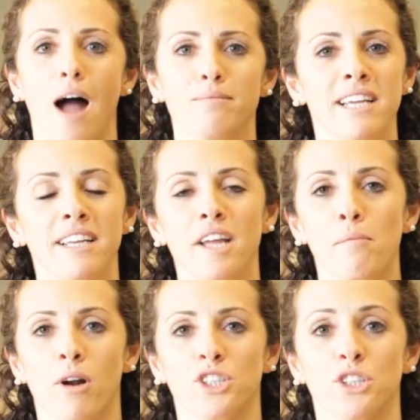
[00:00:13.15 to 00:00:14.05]
I'm
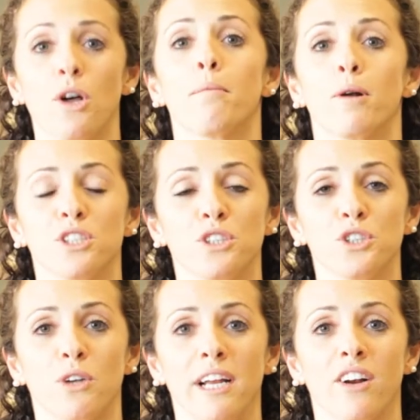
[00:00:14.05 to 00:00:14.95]
Danielle Marshall, a
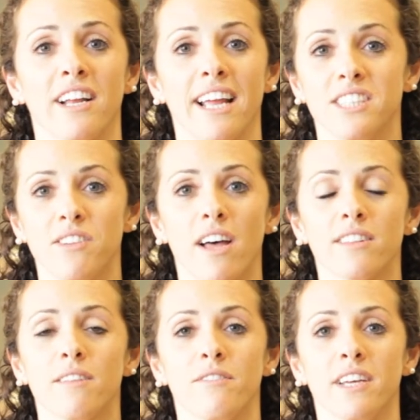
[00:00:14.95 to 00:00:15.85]
personal trainer at Gainesville
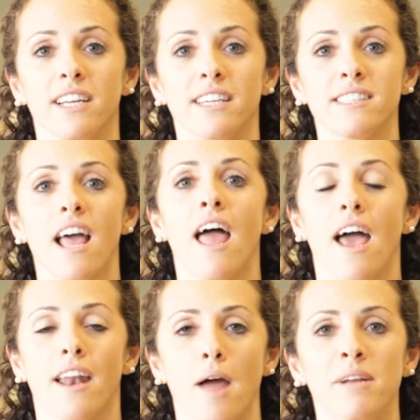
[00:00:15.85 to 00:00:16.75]
Health and Fitness,
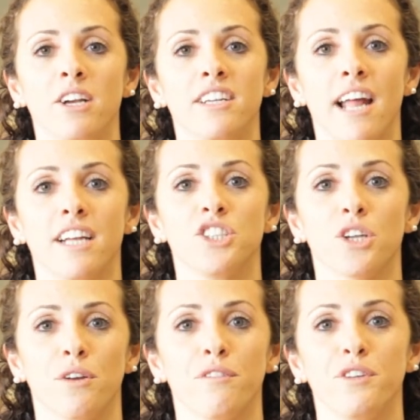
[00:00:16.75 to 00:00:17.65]
and I'm here today to
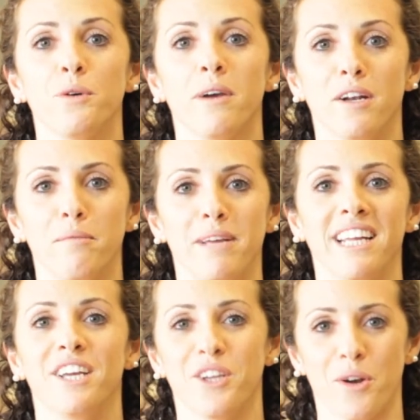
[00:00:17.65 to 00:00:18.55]
show you a few
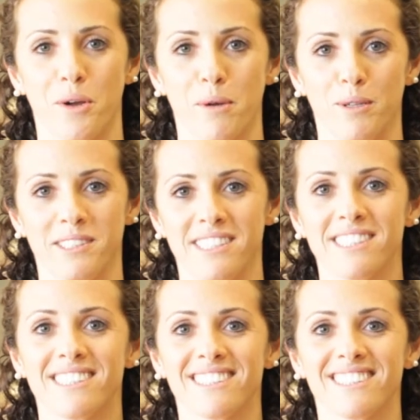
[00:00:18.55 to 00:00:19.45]
intermediate yoga
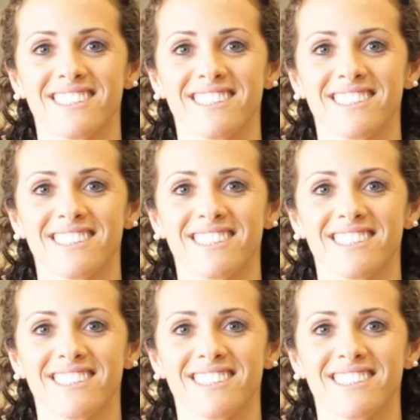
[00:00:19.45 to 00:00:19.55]
poses.